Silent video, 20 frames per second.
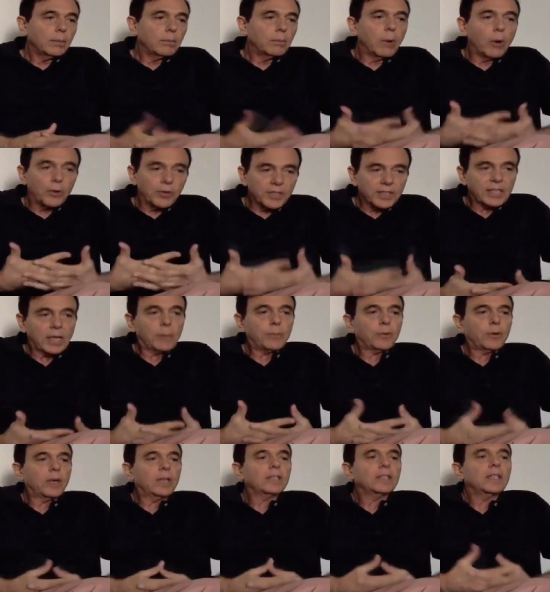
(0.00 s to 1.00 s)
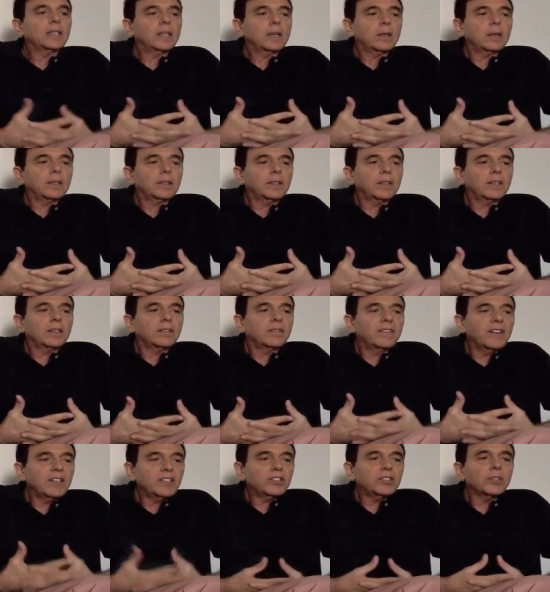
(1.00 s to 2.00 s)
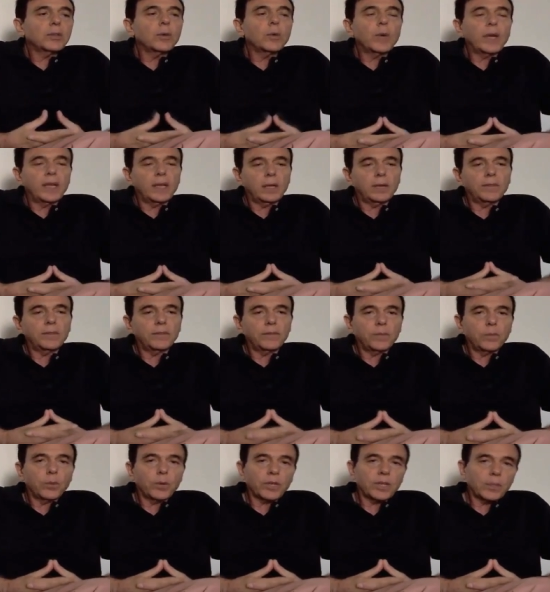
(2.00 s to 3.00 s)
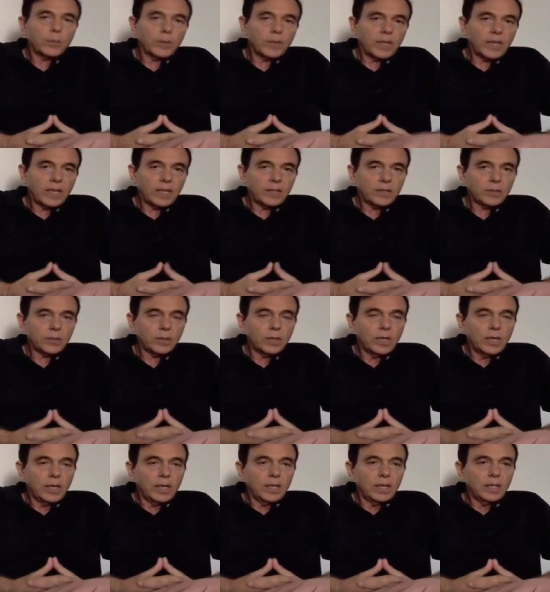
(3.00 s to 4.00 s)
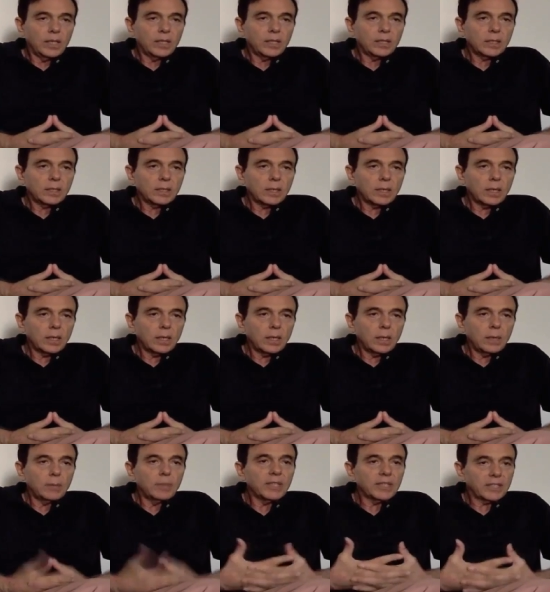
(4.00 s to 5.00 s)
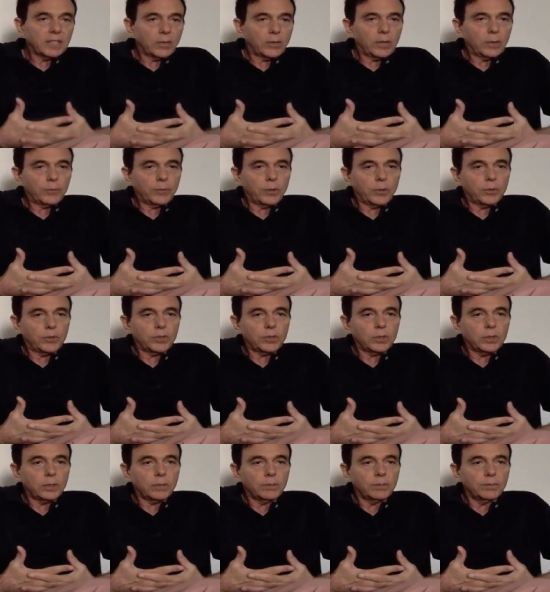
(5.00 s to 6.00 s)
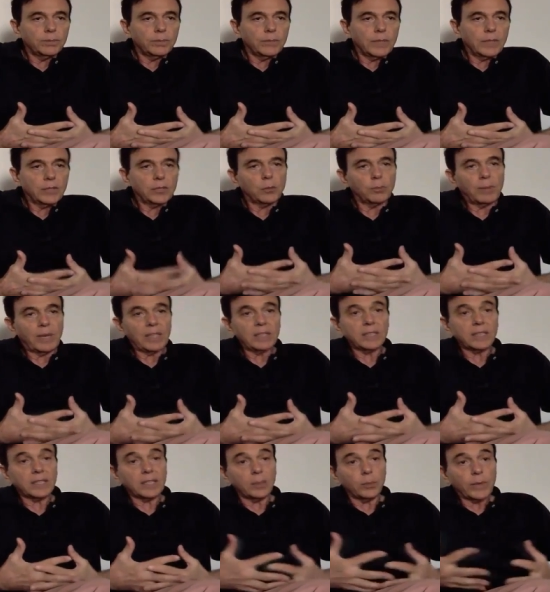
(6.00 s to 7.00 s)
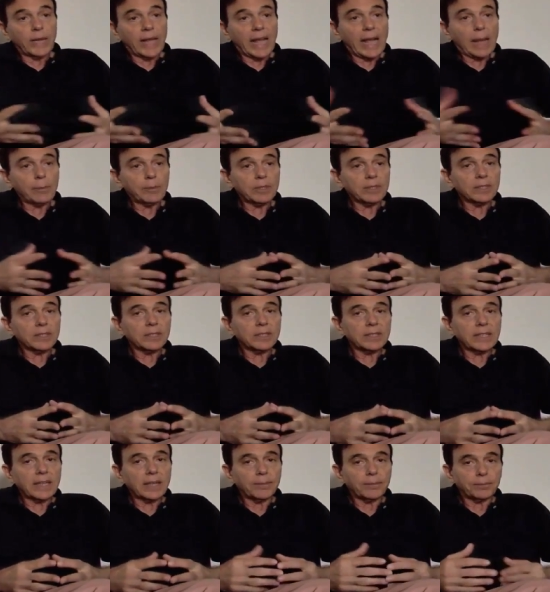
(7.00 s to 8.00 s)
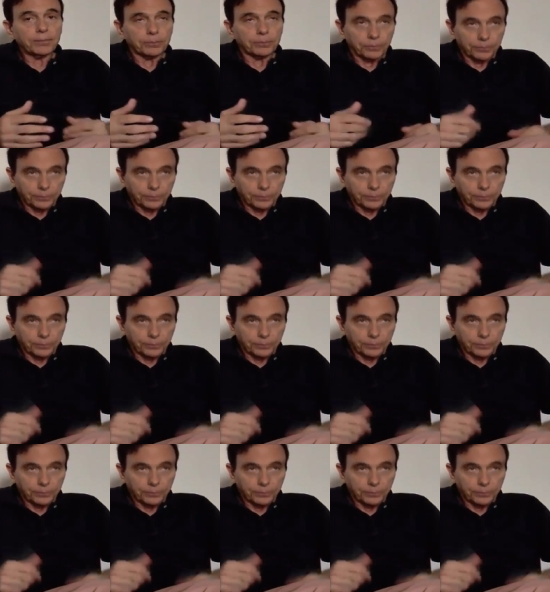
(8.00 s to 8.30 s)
modus operandi, the, the conventional way of working with cancer, is uh, a military approach. And so basically, what happens is that